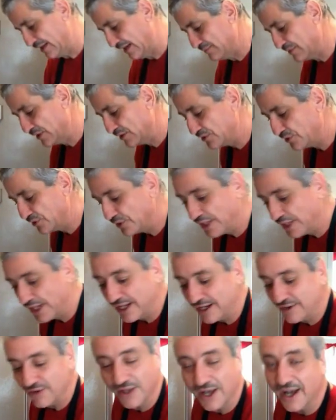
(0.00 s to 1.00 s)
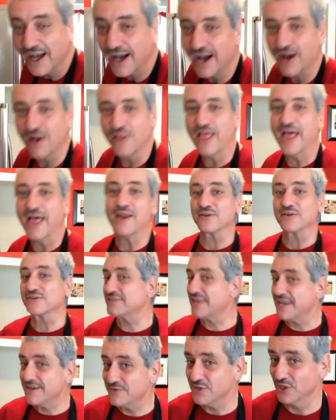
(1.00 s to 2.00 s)
I'm going to show you how that'll
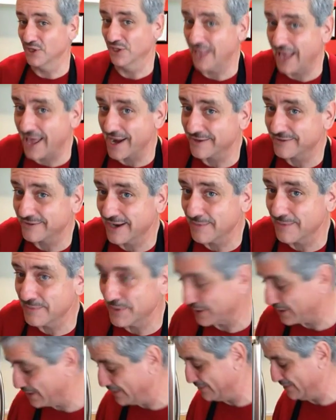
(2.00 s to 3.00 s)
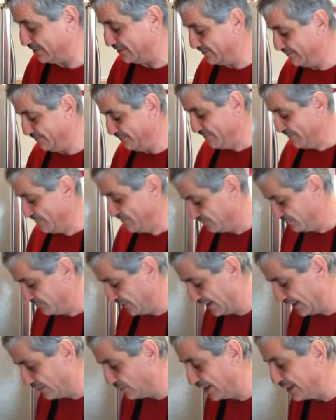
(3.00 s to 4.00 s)
save you a lot of time in the kitchen.
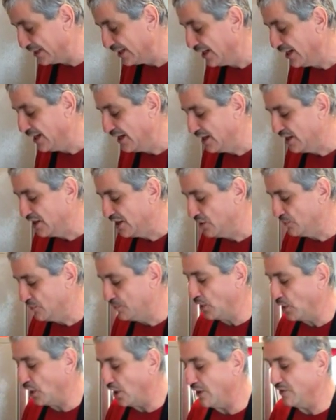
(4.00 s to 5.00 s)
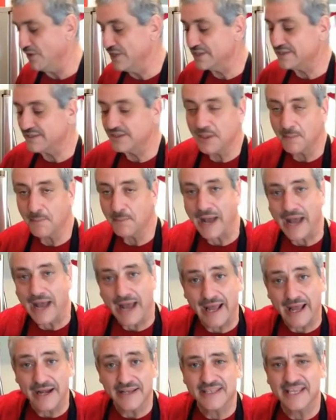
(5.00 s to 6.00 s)
But anyway, you put all this in the
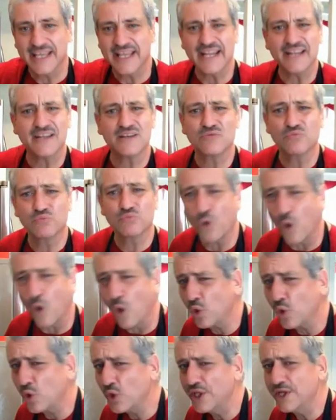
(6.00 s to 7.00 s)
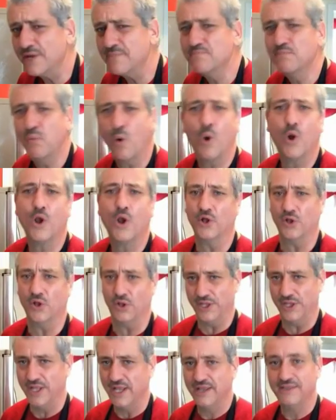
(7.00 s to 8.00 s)
pot, get it rolling
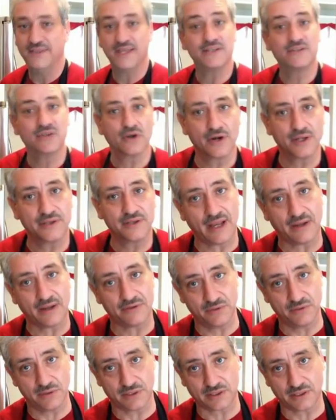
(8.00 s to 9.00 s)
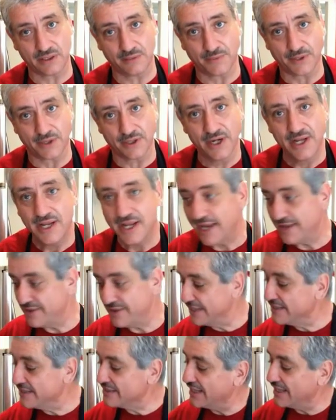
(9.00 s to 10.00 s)
boil, and then turn it down to a simmer.
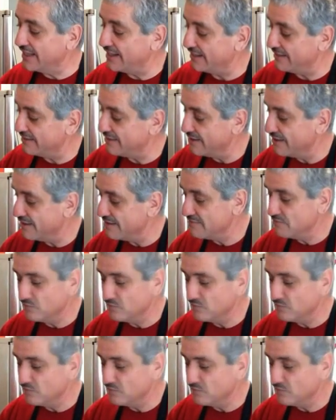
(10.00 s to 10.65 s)
And then get it